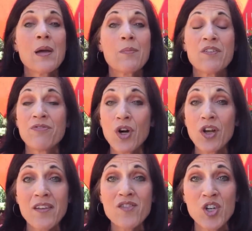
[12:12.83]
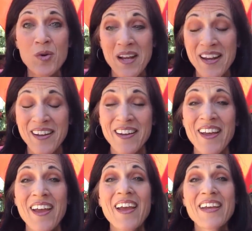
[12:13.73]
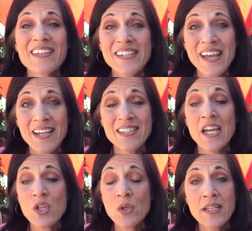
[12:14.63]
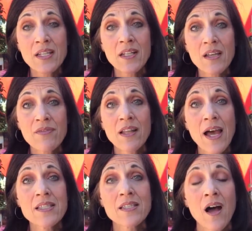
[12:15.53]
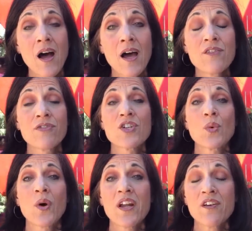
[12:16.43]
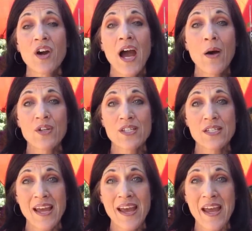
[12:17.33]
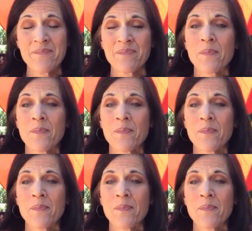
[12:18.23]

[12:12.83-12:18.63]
before they've germinated is yes, I do like to leave the lights on for 24 hours a day